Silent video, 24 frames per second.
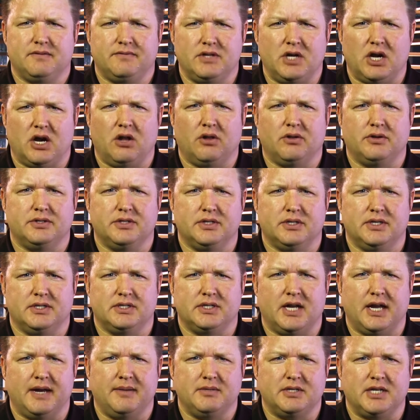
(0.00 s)
of dollars in
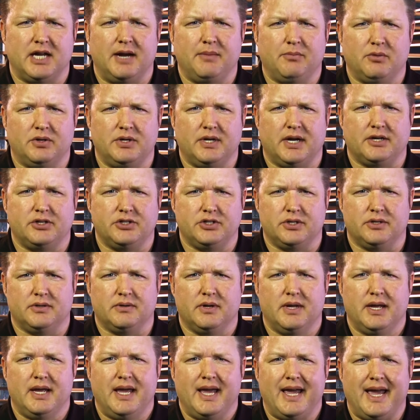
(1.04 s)
design time
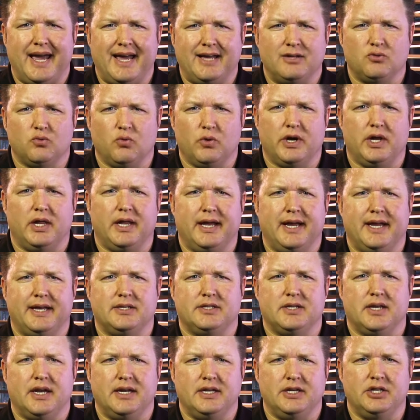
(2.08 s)
reduction, as well
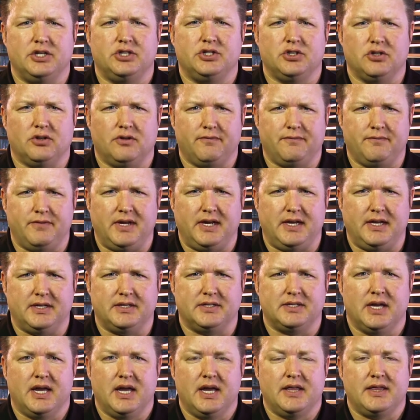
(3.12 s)
as additional
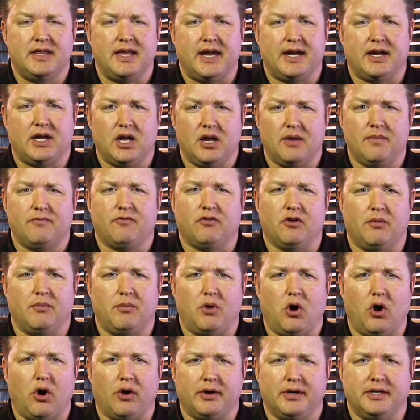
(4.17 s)
fees that come
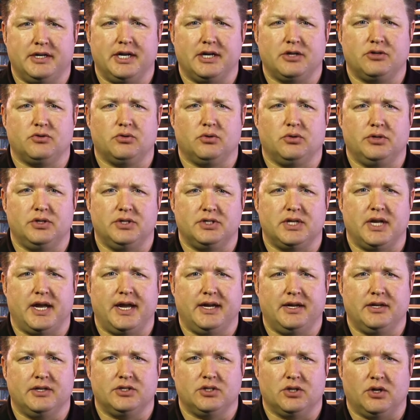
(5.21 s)
from architectural
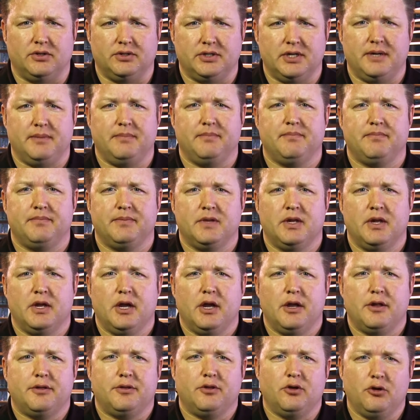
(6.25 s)
design consulting,
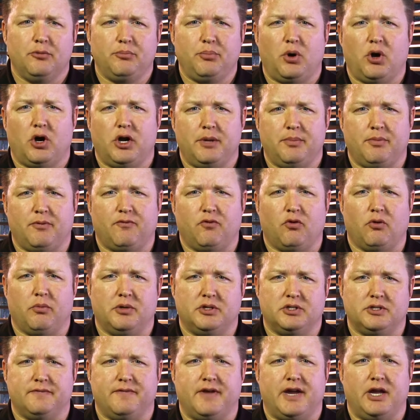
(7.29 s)
third-party
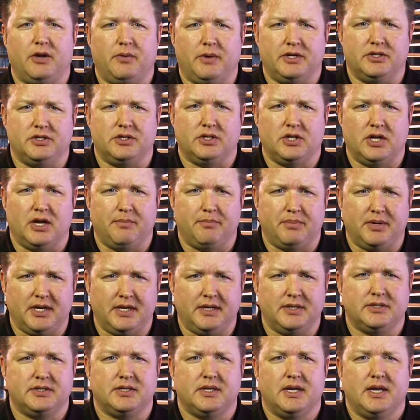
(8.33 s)
performance evaluation
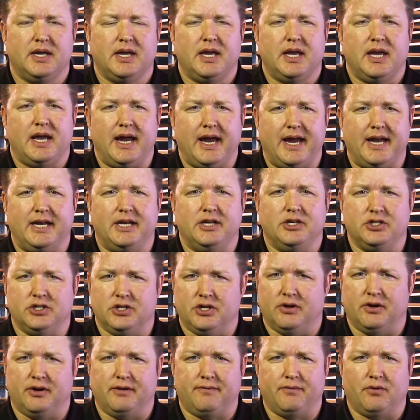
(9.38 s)
companies, and
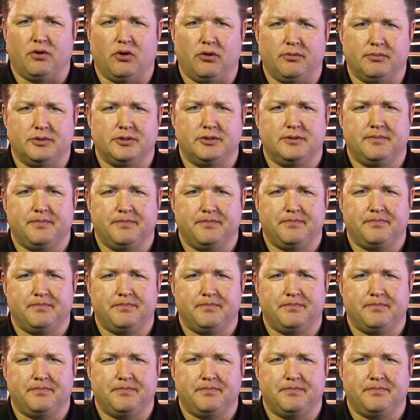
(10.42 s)
engineering firms.